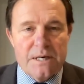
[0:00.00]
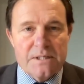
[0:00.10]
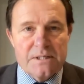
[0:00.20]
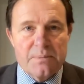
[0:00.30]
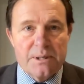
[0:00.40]

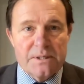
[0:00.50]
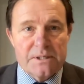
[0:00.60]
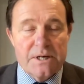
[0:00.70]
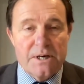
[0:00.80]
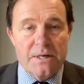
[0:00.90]
has the
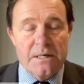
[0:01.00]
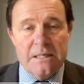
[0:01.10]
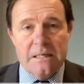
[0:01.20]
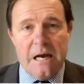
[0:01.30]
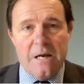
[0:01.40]
biggest gun.
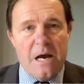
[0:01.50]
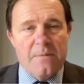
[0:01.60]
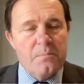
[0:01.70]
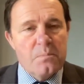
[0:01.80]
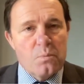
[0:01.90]

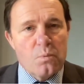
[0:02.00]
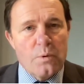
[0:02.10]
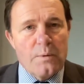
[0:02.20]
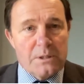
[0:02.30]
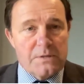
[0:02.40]
And
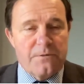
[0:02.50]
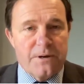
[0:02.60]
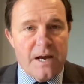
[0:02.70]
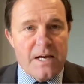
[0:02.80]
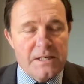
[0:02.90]
we mustn't
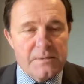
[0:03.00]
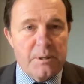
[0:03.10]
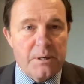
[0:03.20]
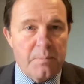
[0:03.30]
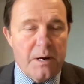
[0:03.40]
forget, he has
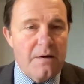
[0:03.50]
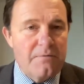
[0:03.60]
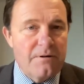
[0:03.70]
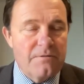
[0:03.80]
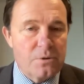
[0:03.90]
been in power
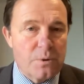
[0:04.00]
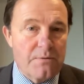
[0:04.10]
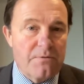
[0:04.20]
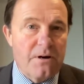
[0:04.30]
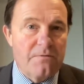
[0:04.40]
for over
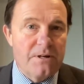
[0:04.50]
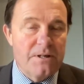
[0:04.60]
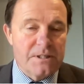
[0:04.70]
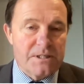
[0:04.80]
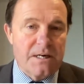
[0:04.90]
25
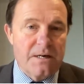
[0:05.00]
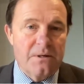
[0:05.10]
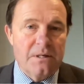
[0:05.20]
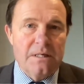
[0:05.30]
years now.